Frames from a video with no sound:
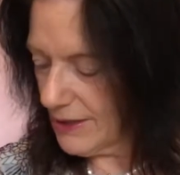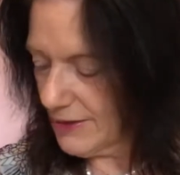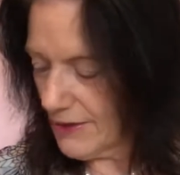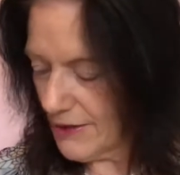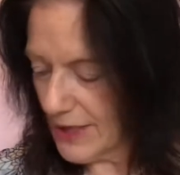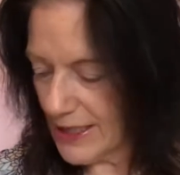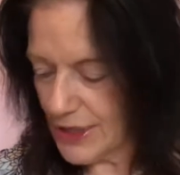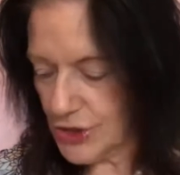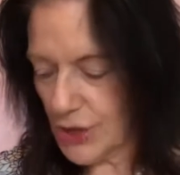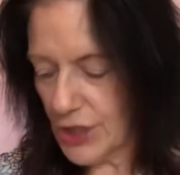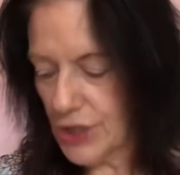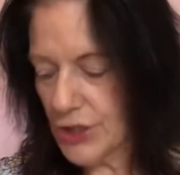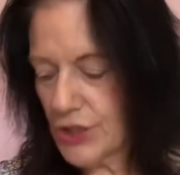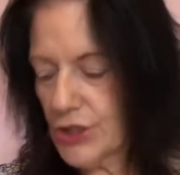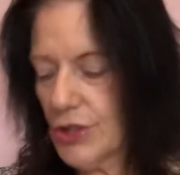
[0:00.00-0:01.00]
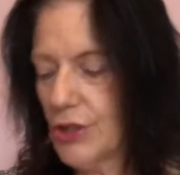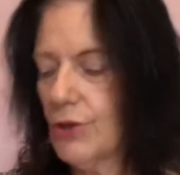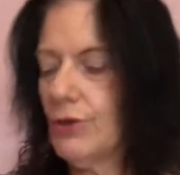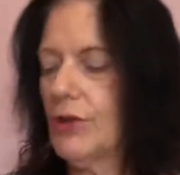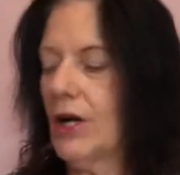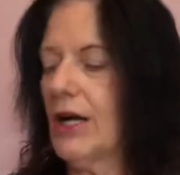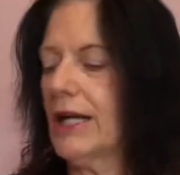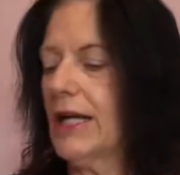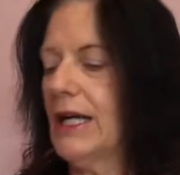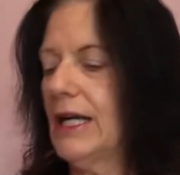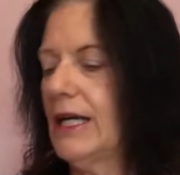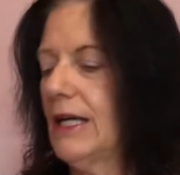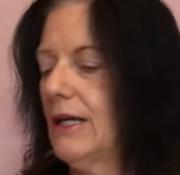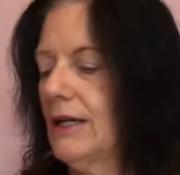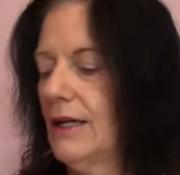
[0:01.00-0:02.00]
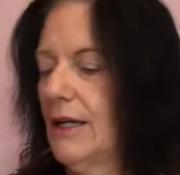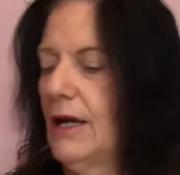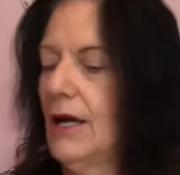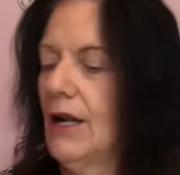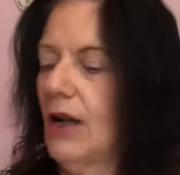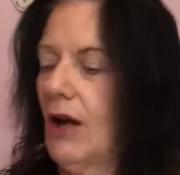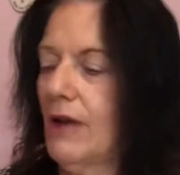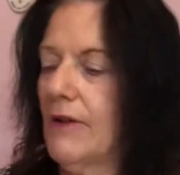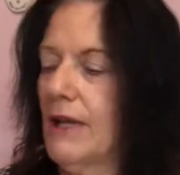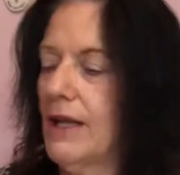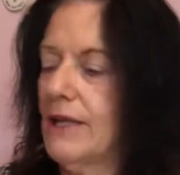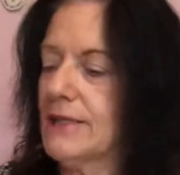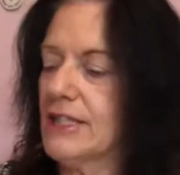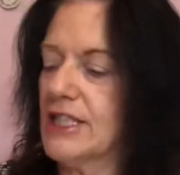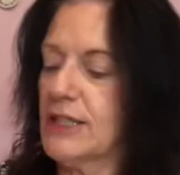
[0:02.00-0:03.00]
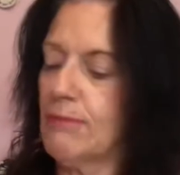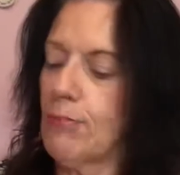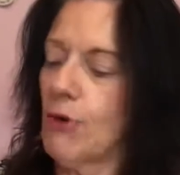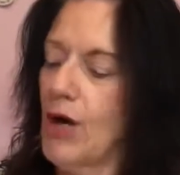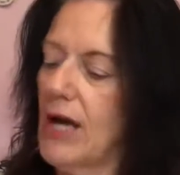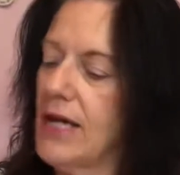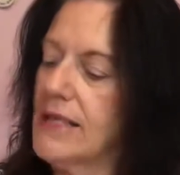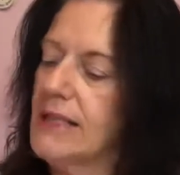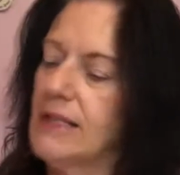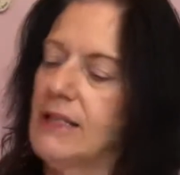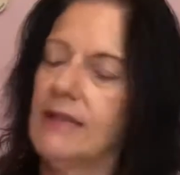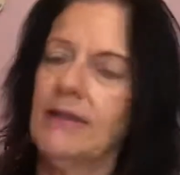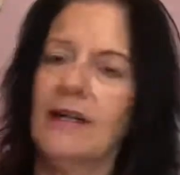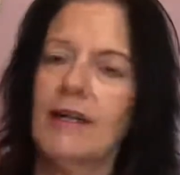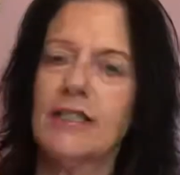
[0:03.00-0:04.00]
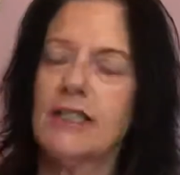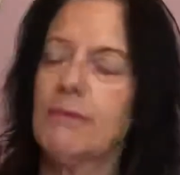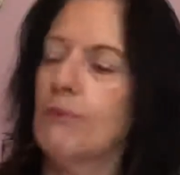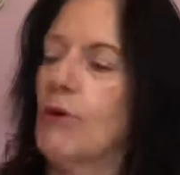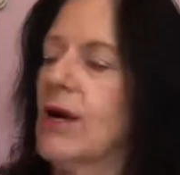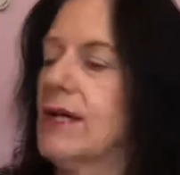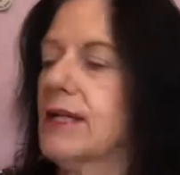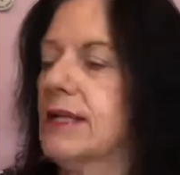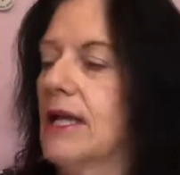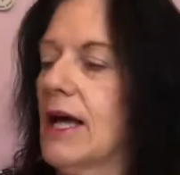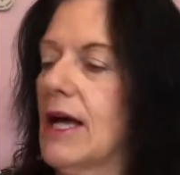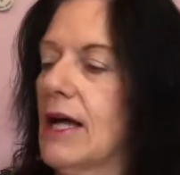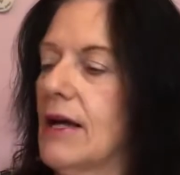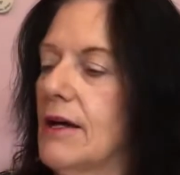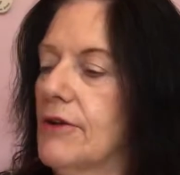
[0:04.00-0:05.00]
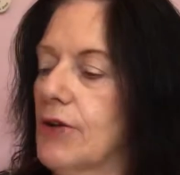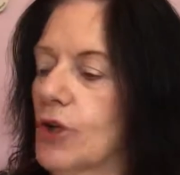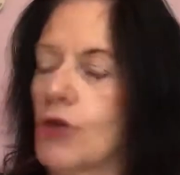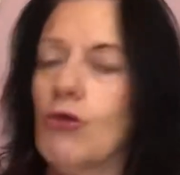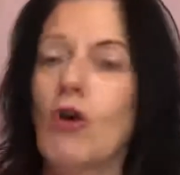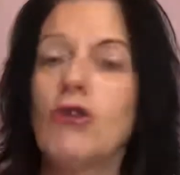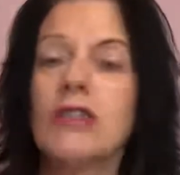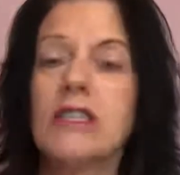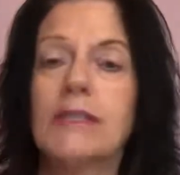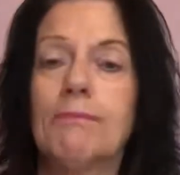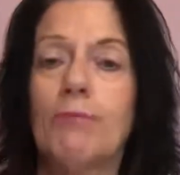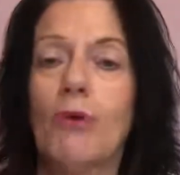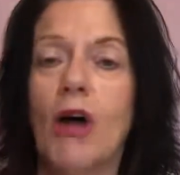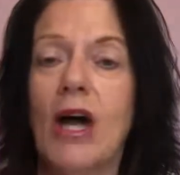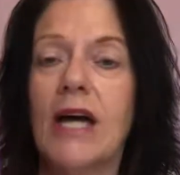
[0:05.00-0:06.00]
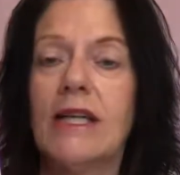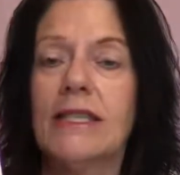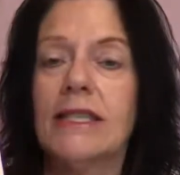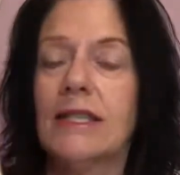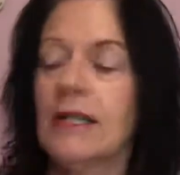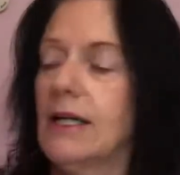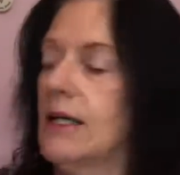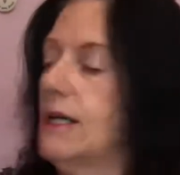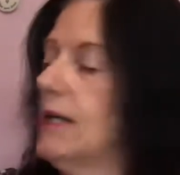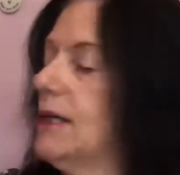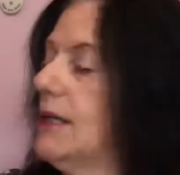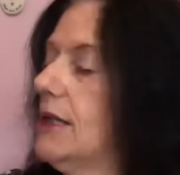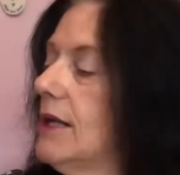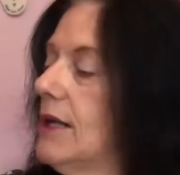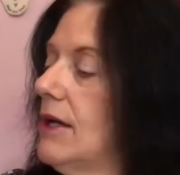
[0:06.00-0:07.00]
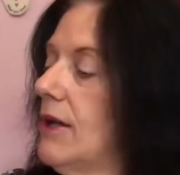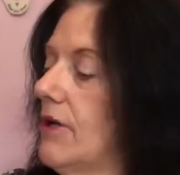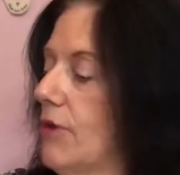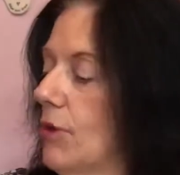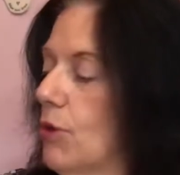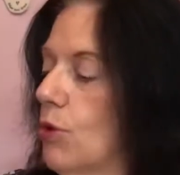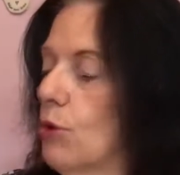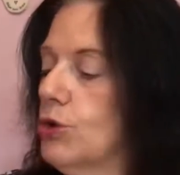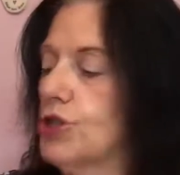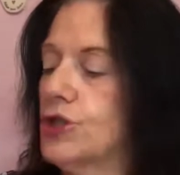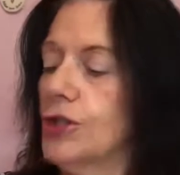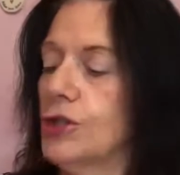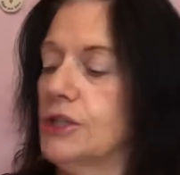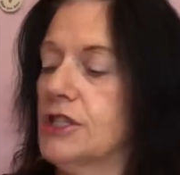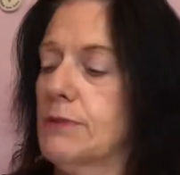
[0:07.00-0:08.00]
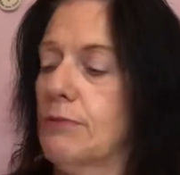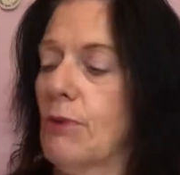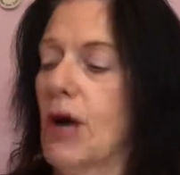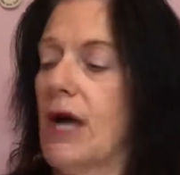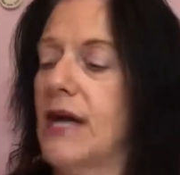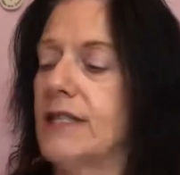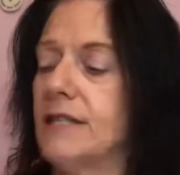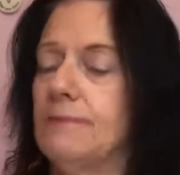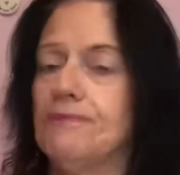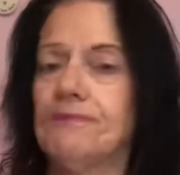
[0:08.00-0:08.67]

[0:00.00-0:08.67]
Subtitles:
things you can do, like here, like there's a spread there, the cross spread, the horseshoe spread.